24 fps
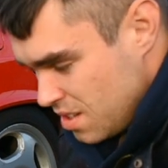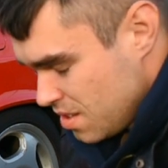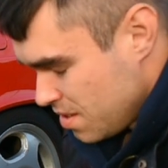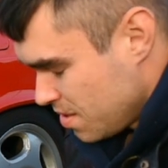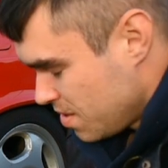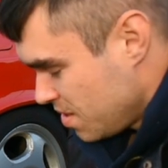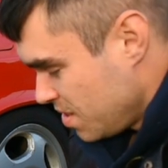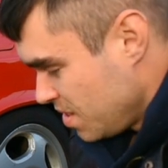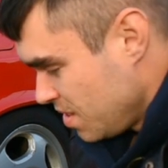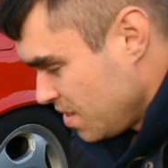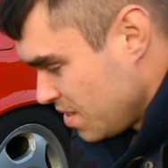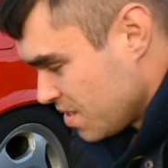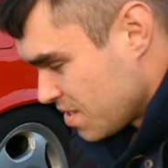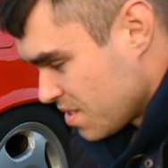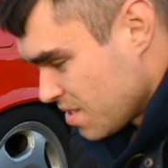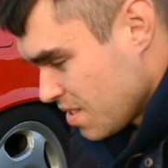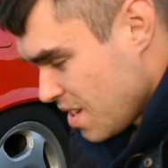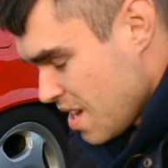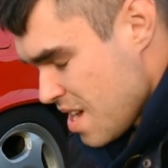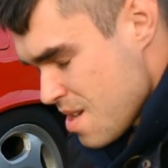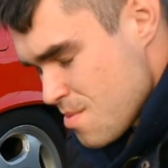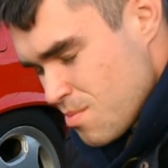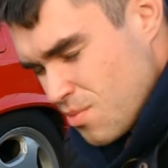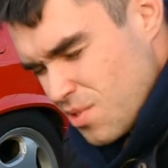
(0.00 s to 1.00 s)
Jeez,
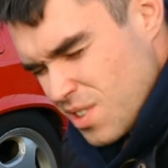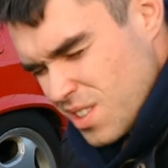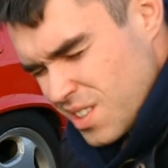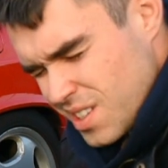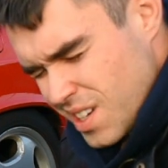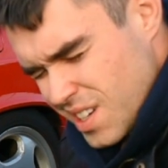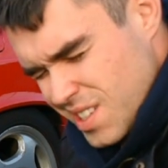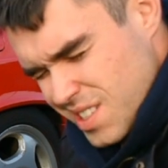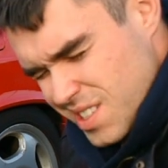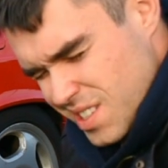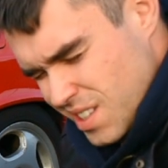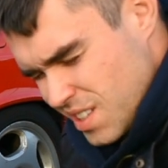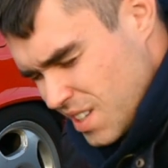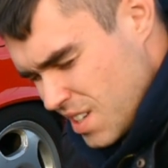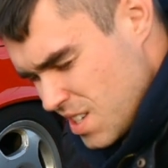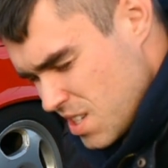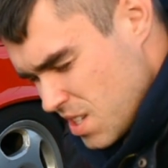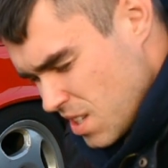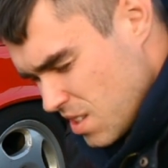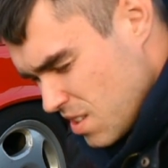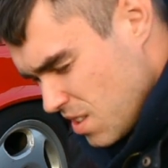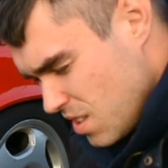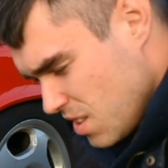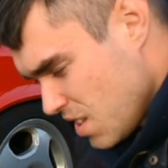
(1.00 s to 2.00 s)
M119
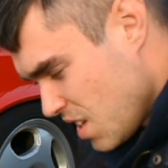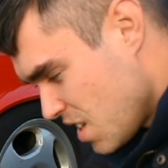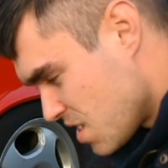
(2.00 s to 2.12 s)
engine,